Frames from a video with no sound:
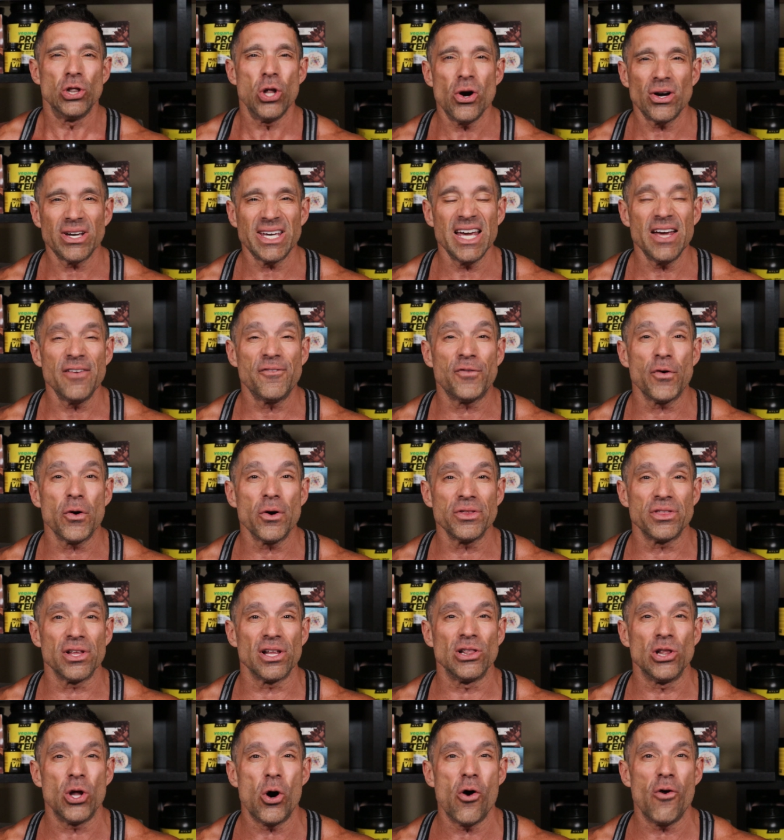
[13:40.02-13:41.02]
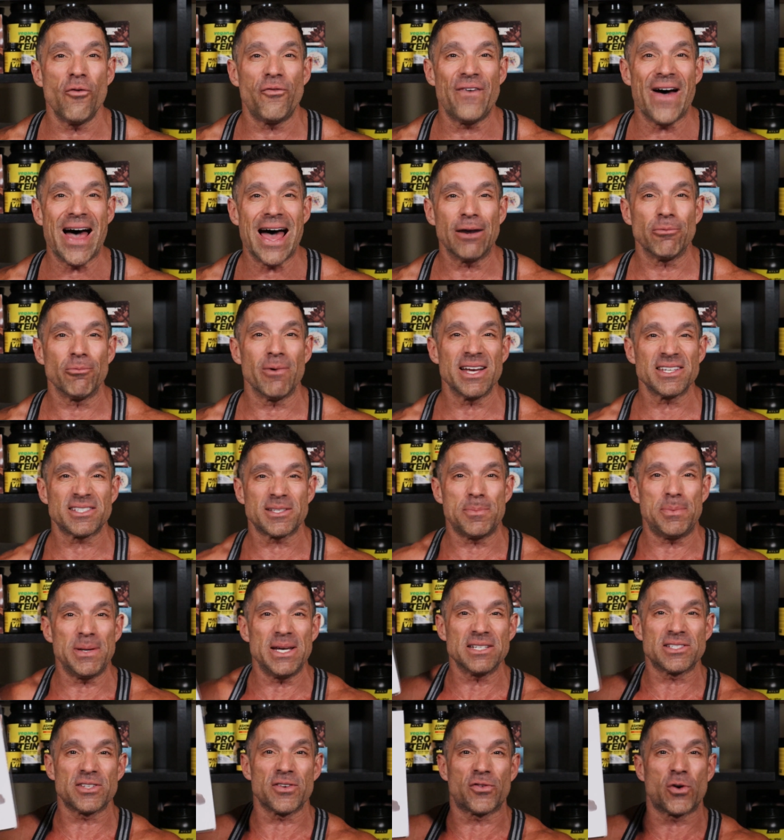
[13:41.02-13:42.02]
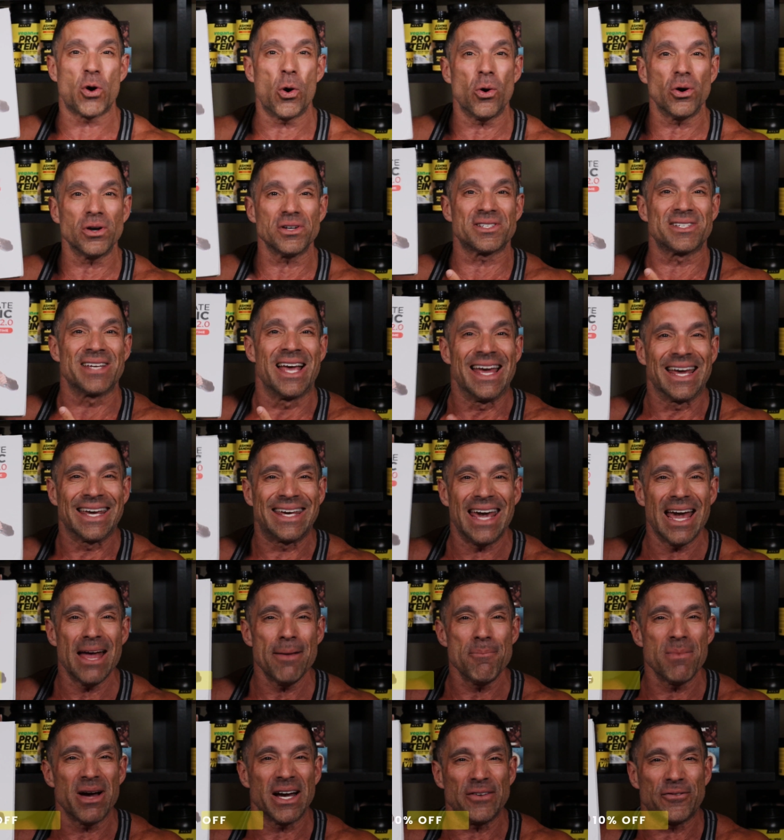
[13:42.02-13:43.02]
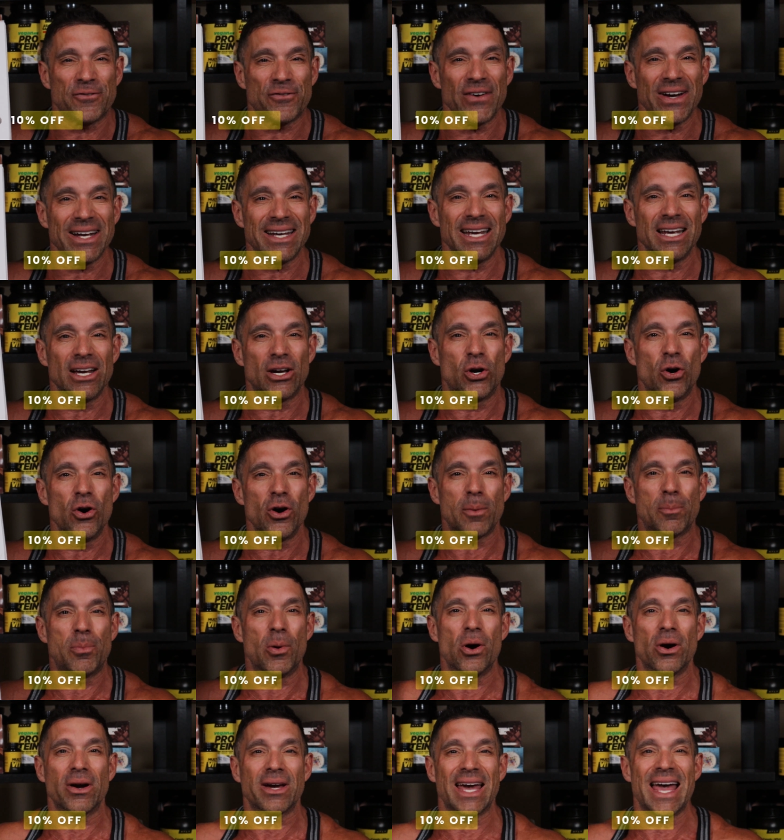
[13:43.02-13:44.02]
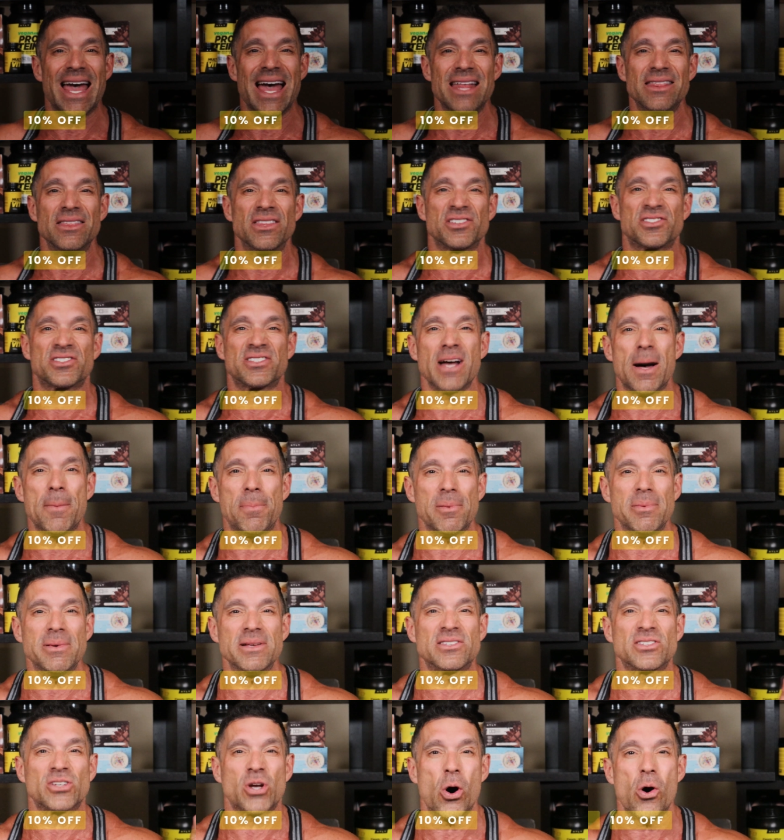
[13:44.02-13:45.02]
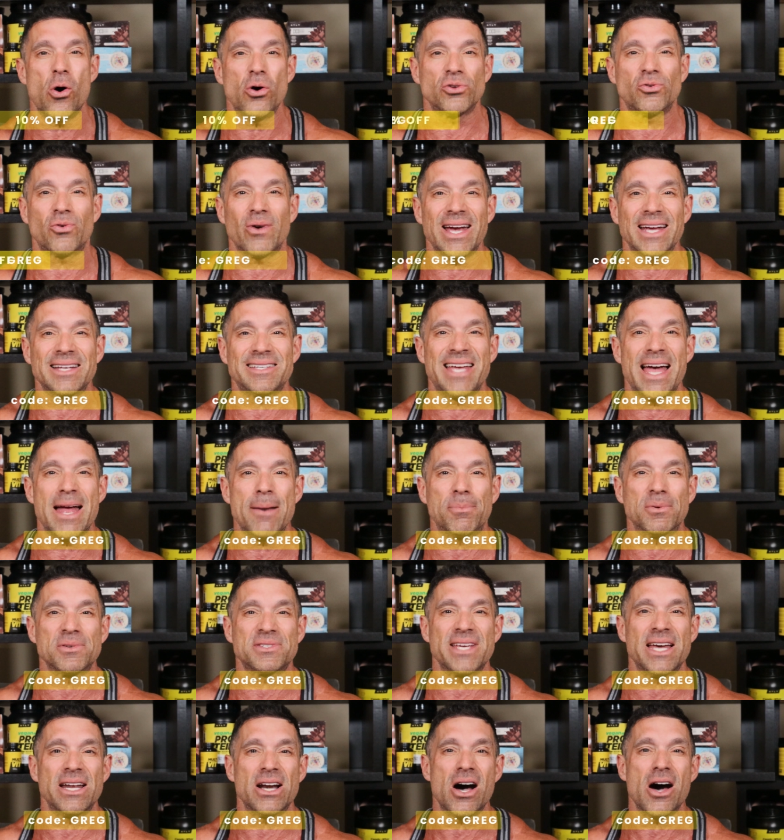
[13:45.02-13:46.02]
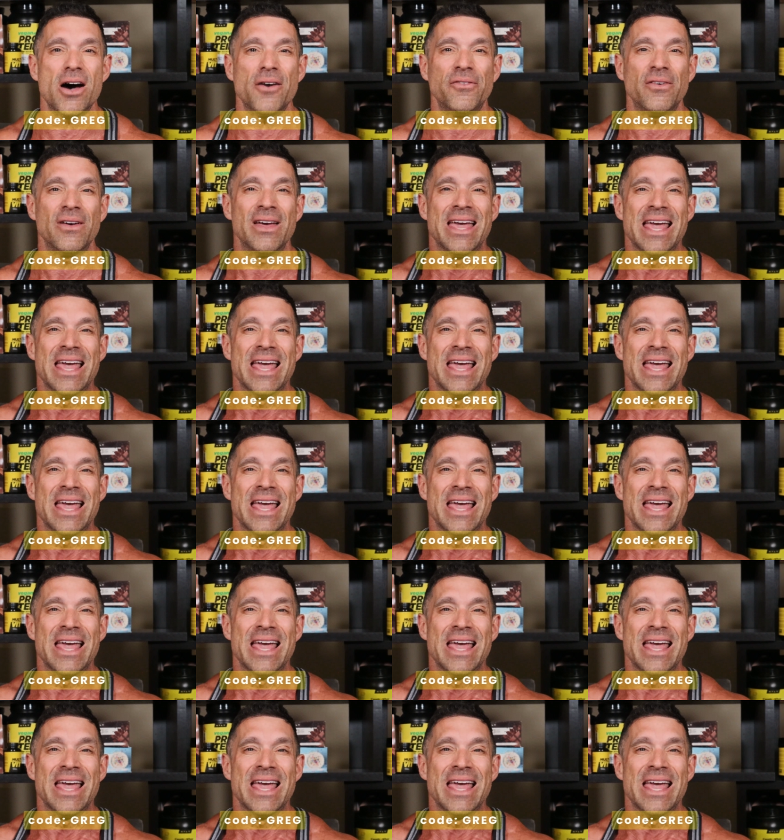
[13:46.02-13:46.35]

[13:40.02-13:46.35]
Looking for the low fat recipes, of course, get my freaking cookbook and the supplements Code Greg 10% off.